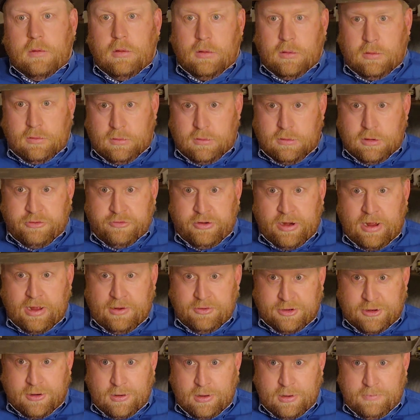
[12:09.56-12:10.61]
Andrea
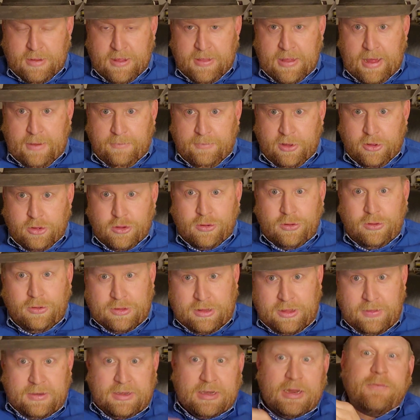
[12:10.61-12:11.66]
outturned him by that much. You see
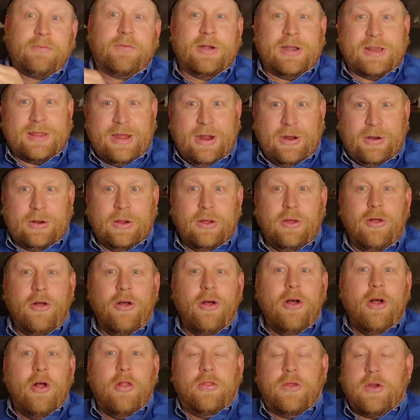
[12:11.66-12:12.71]
the difference there.
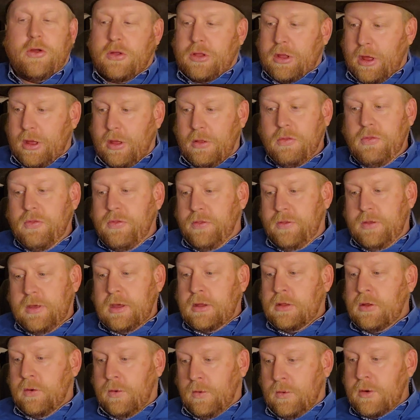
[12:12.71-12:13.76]

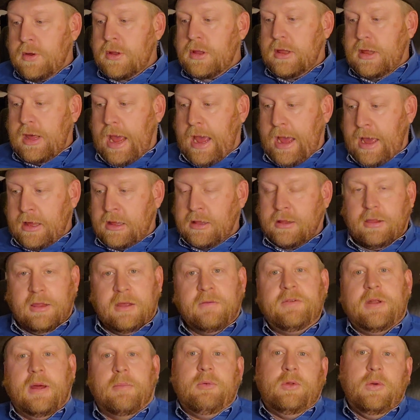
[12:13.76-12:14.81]
This horse has
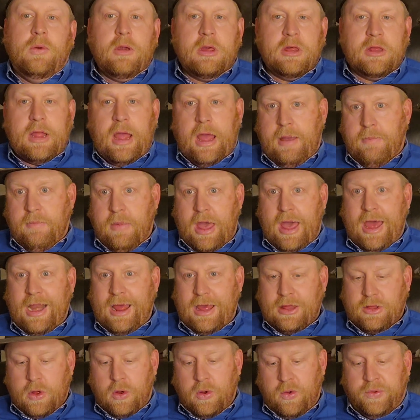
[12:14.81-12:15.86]
lived up to his name and
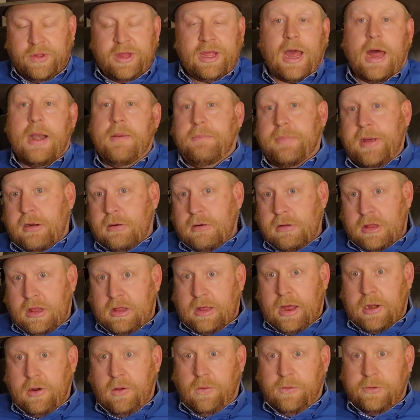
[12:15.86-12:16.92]
has only gotten better as he's
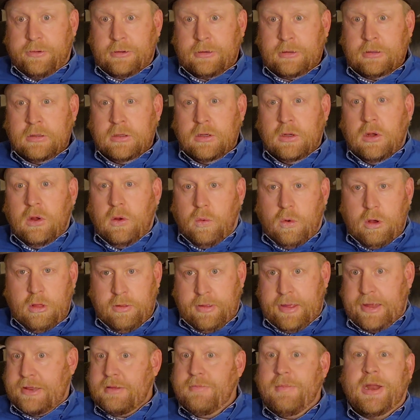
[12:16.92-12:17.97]
gotten older. Whether
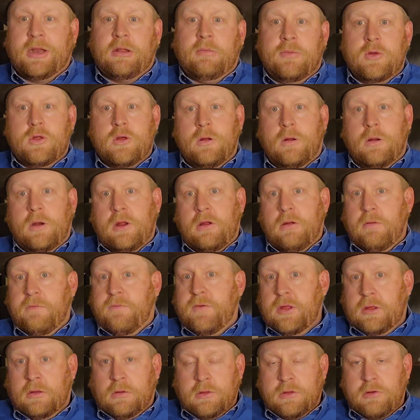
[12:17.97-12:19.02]
that's mental maturity or a
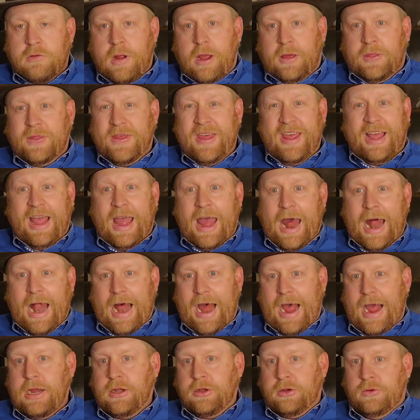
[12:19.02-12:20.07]
physical strength thing,
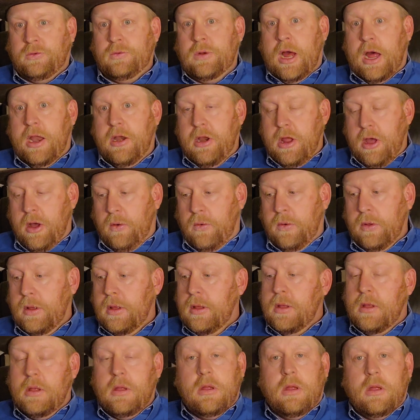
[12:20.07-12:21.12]
I do not know.
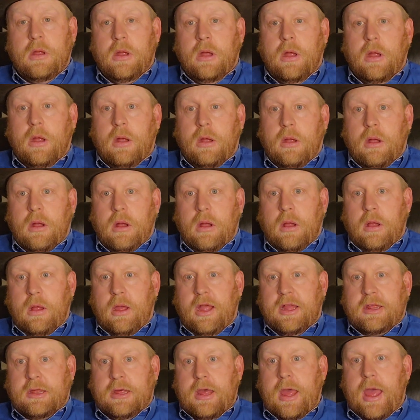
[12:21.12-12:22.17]

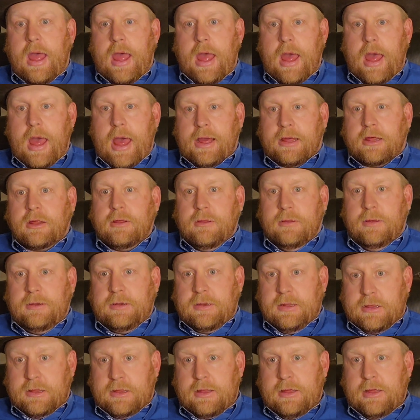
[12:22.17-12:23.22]
It's excellent to
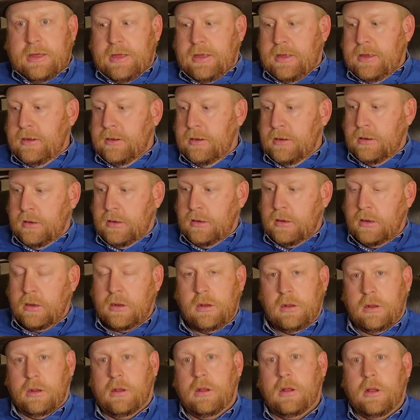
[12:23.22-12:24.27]
see
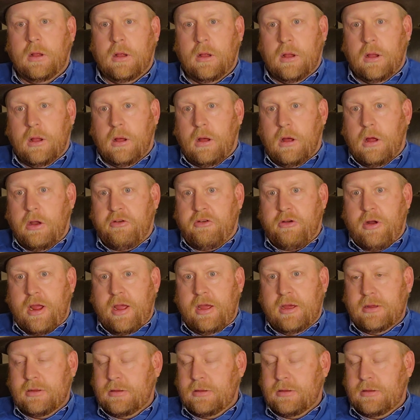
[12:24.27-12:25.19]
Andrea